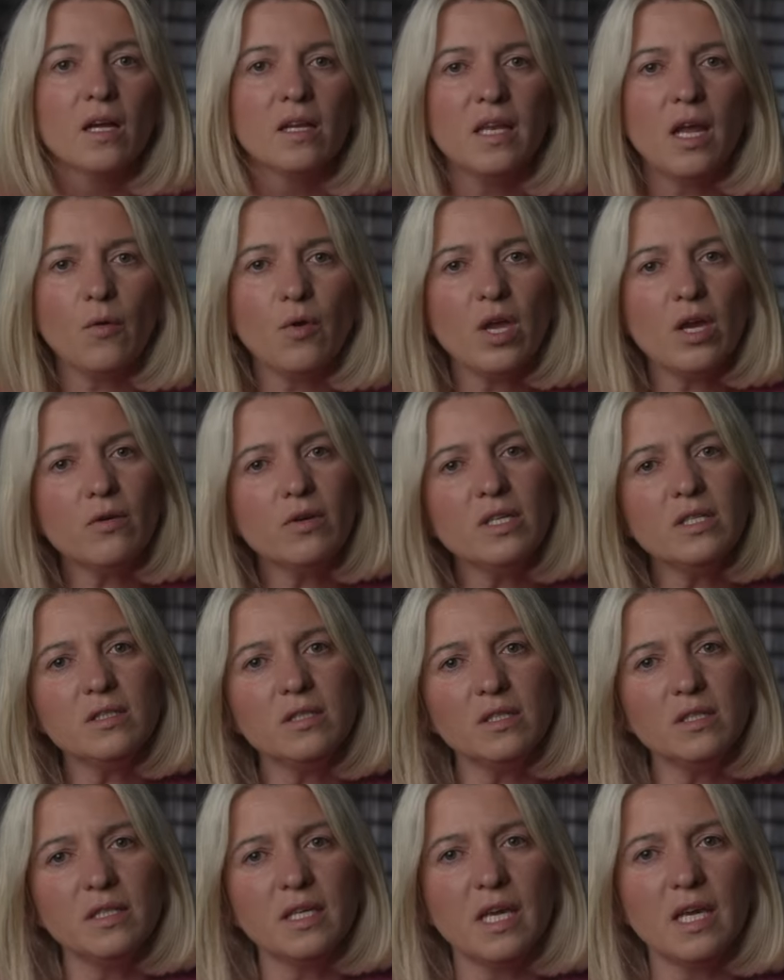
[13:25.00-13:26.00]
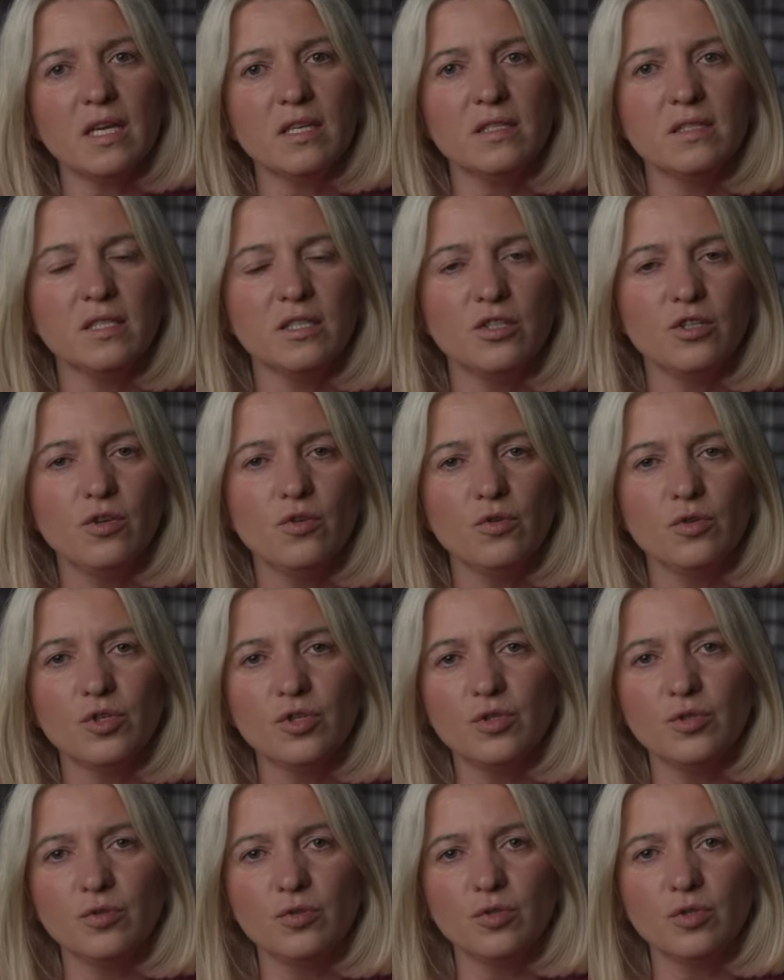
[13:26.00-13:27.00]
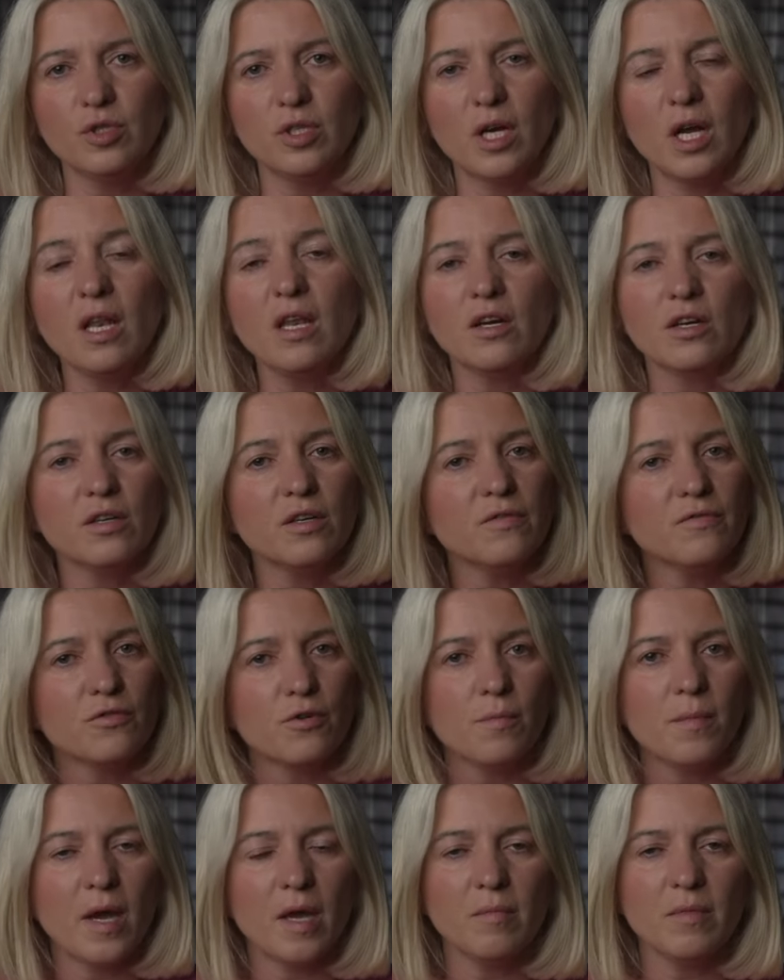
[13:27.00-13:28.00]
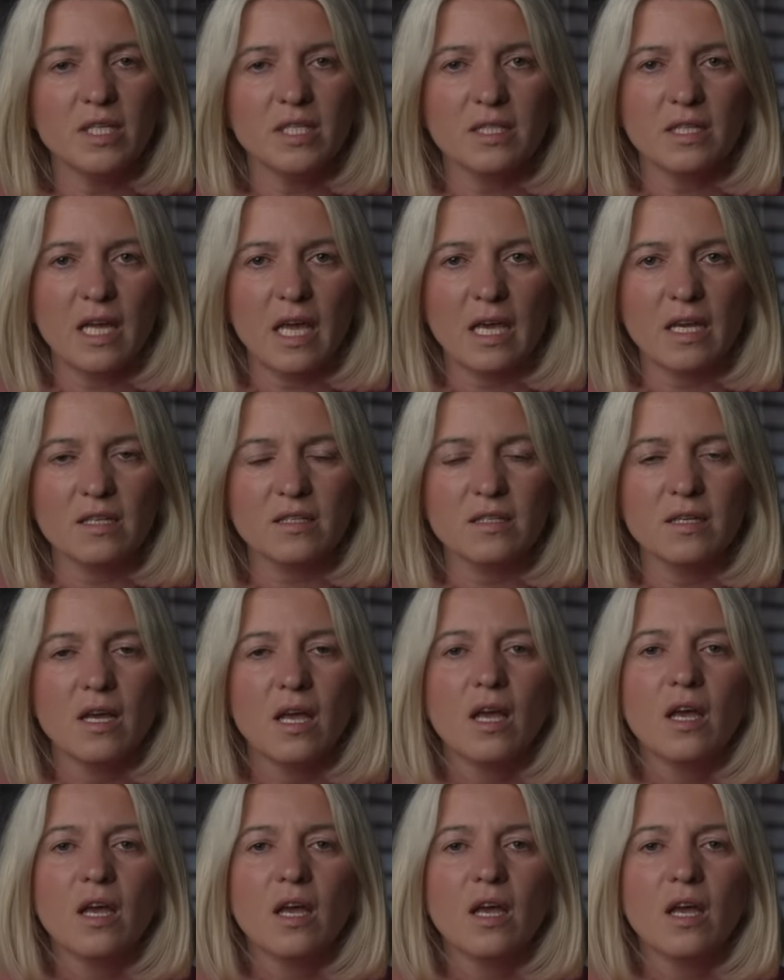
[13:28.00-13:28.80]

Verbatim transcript: Now, here is the things that you should learn from my mistakes.